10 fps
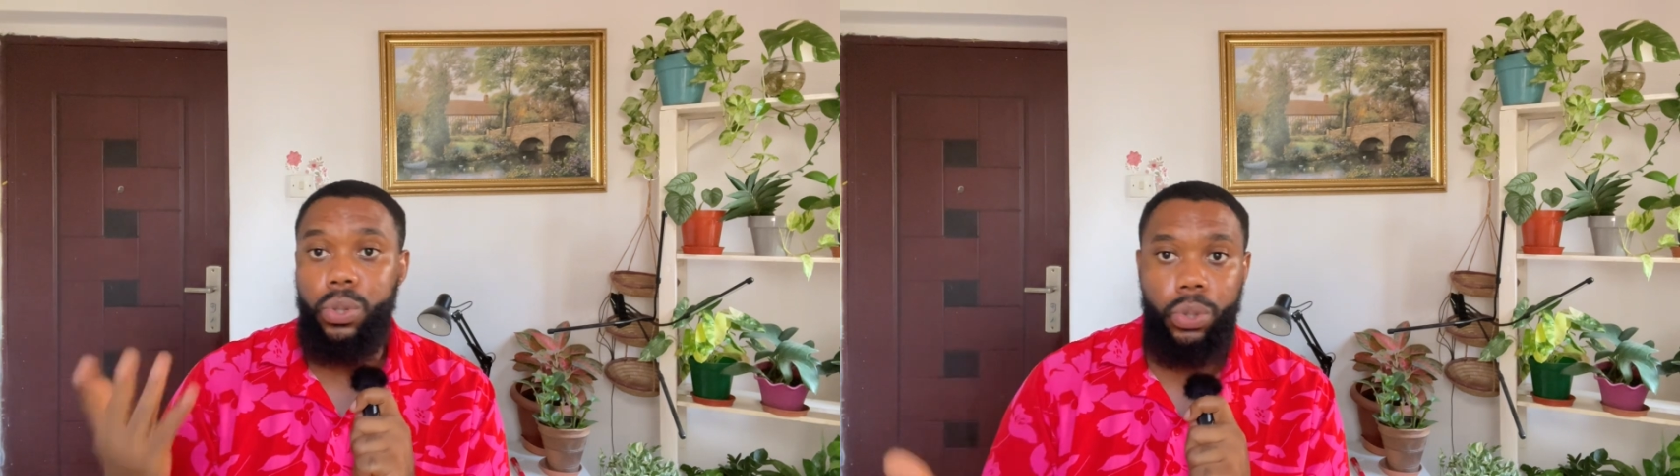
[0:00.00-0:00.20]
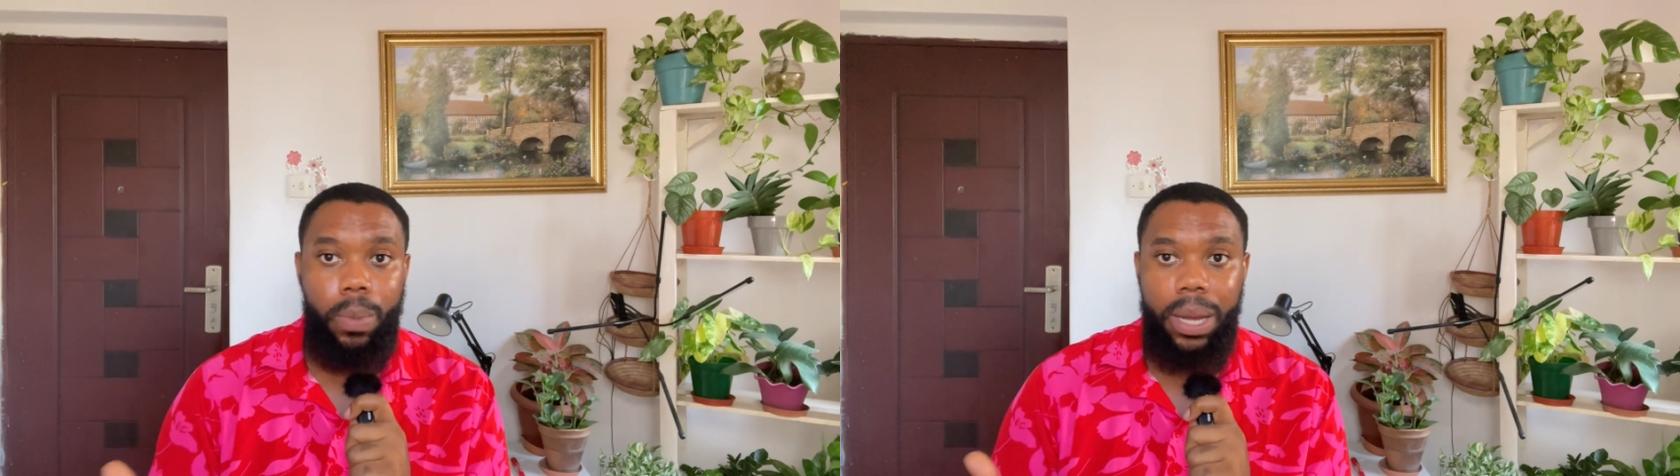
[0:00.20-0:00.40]

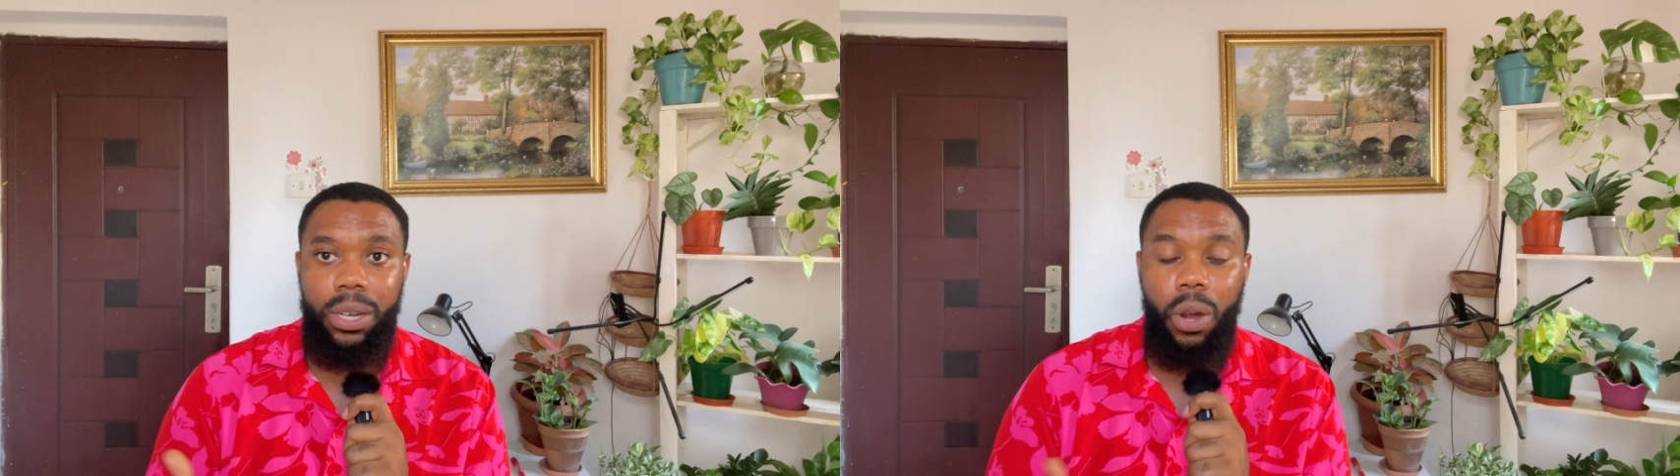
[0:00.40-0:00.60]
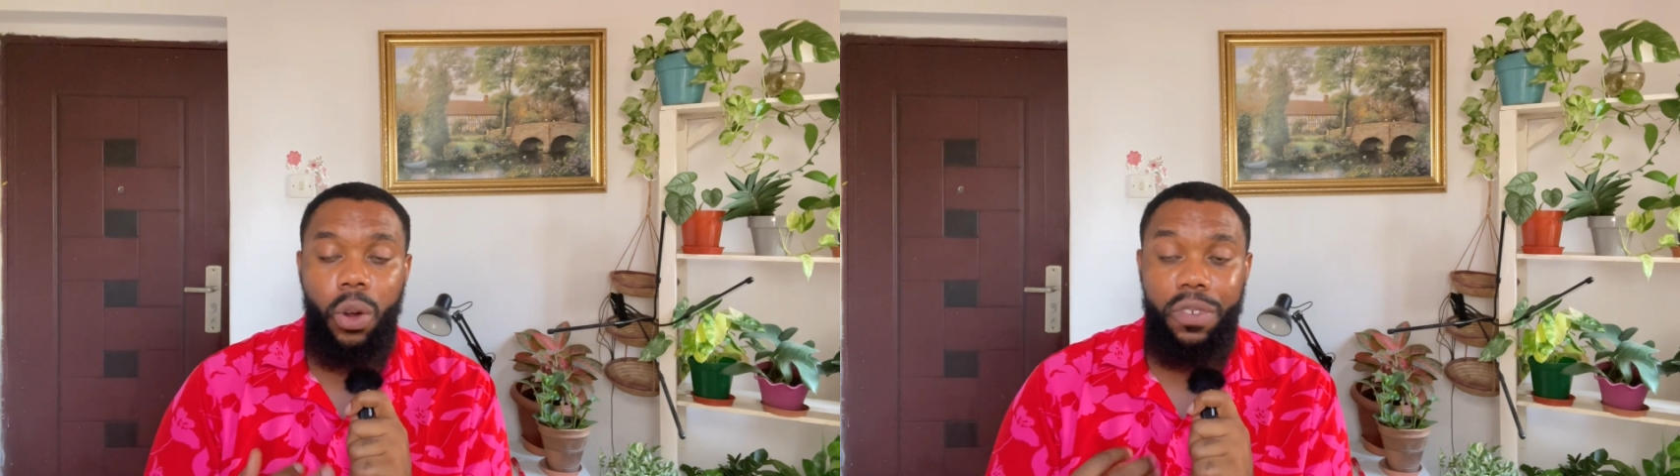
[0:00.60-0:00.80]

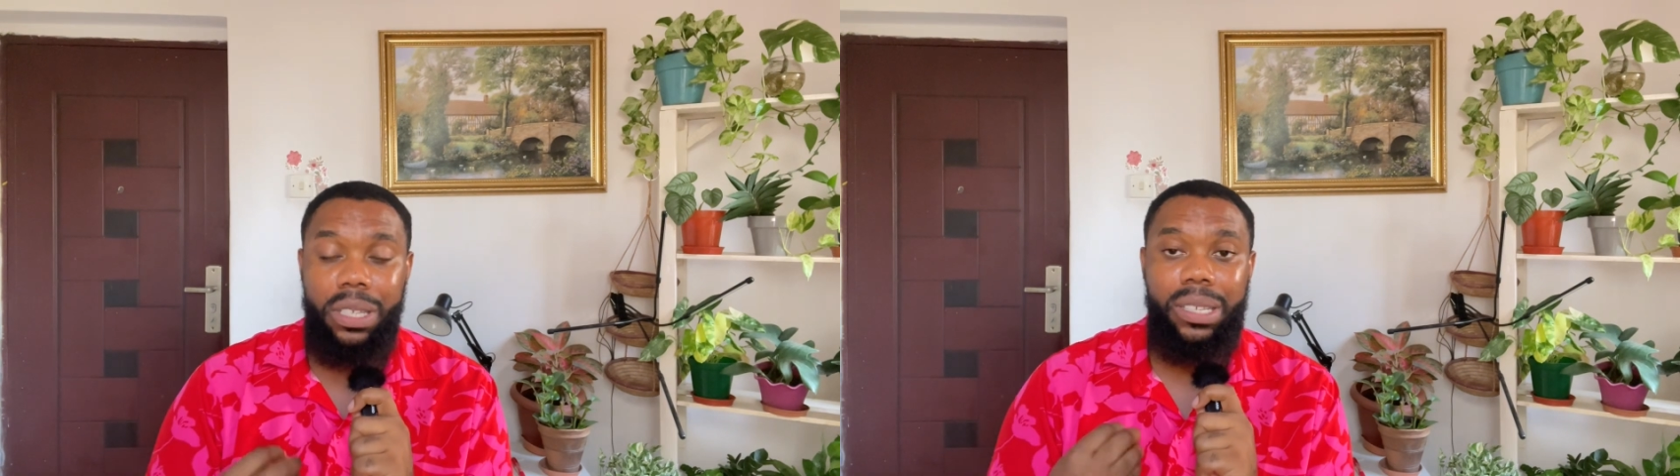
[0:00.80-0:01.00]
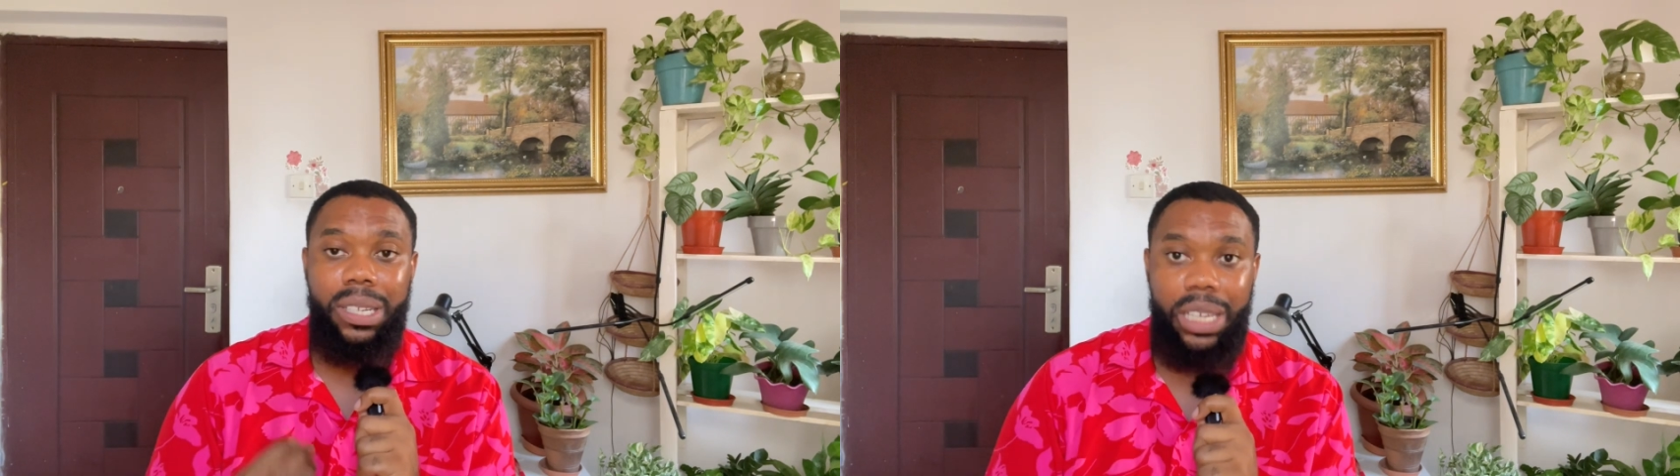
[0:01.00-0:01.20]
stomata of
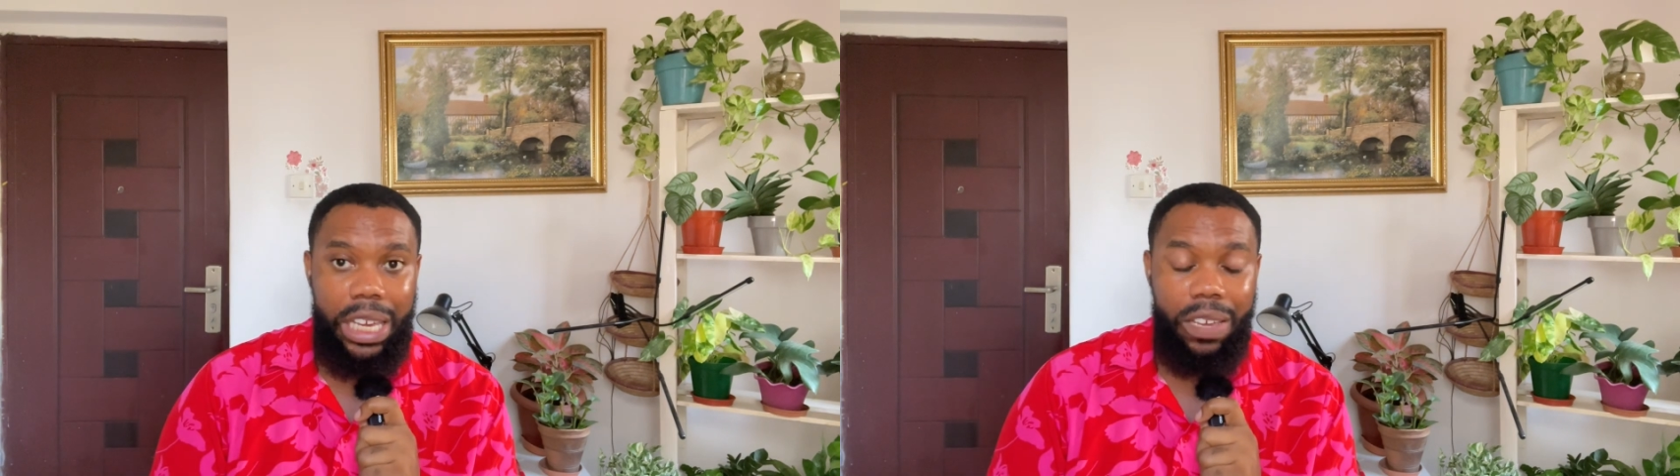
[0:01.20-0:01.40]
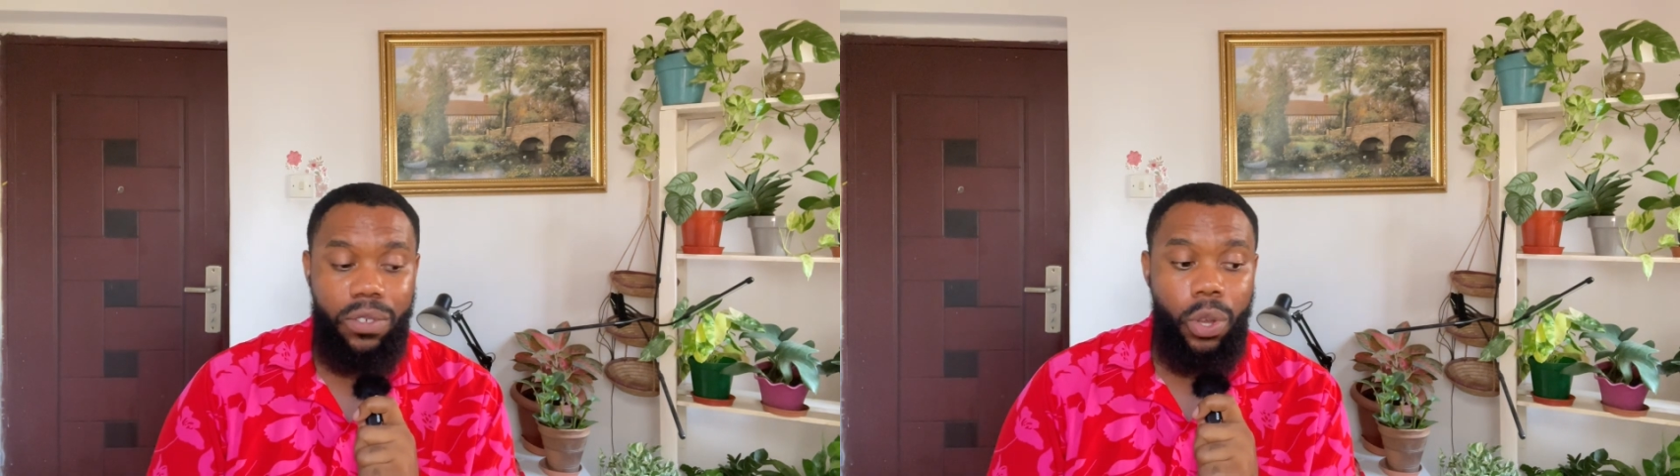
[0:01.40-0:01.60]
its
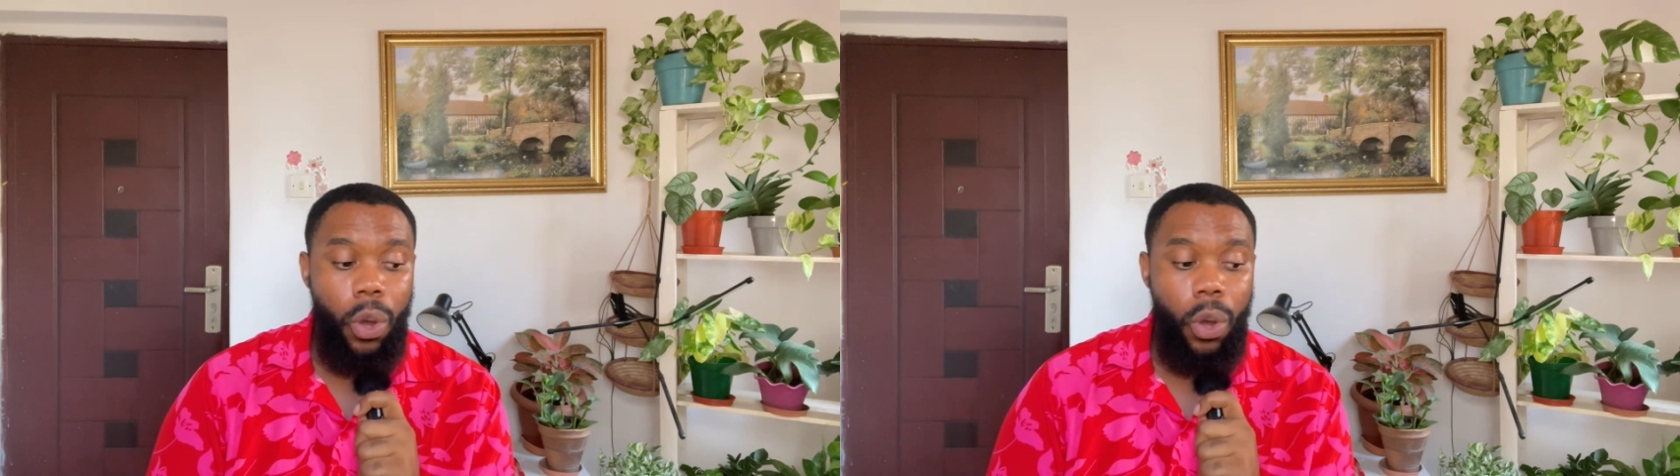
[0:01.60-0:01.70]
leaves,